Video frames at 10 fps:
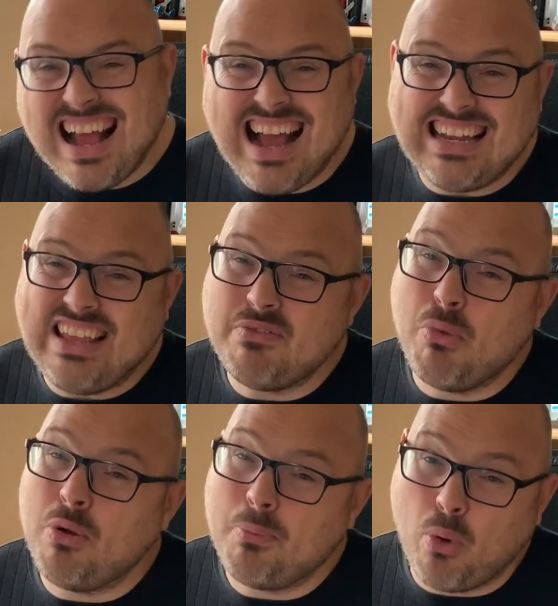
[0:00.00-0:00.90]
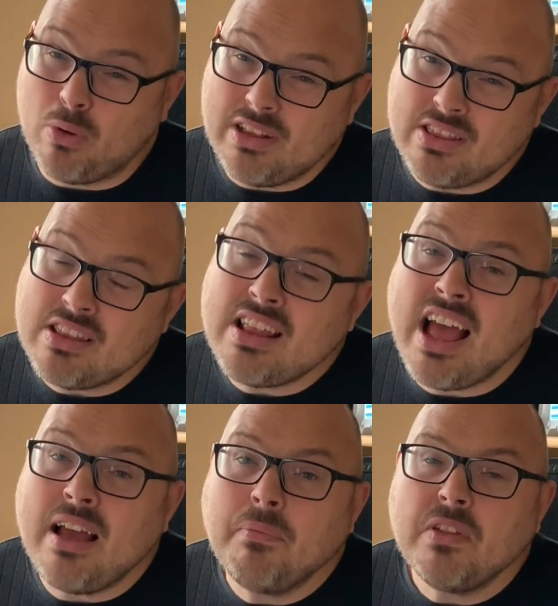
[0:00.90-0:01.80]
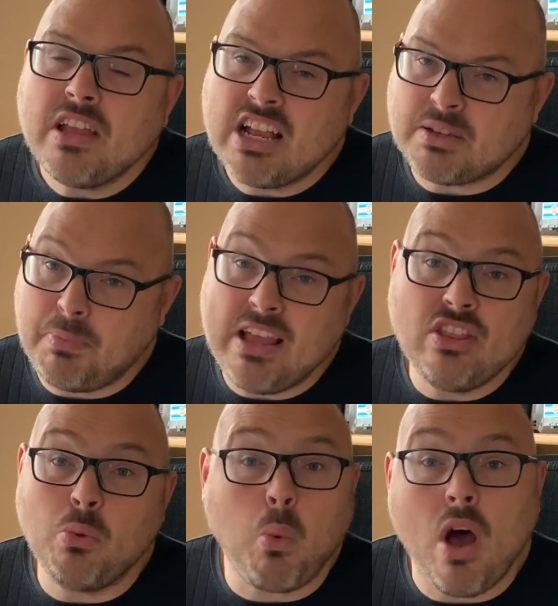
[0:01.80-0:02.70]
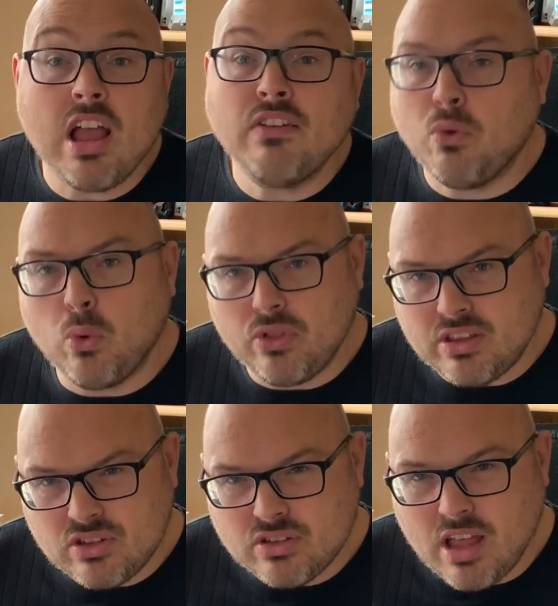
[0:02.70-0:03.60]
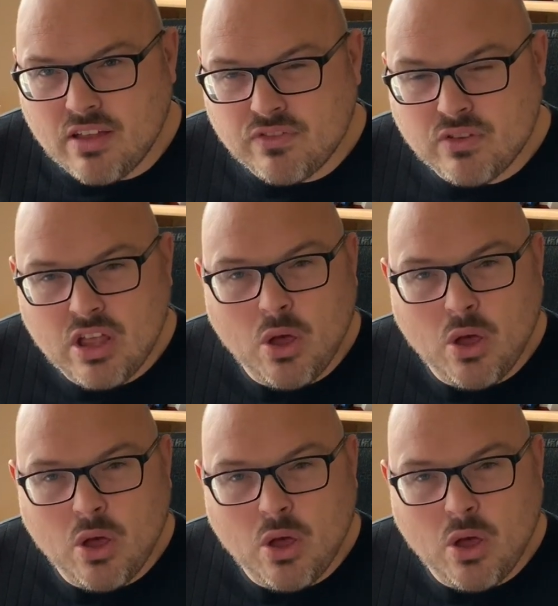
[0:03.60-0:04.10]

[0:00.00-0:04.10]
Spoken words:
and even more importantly than that, explain the why of all this stuff.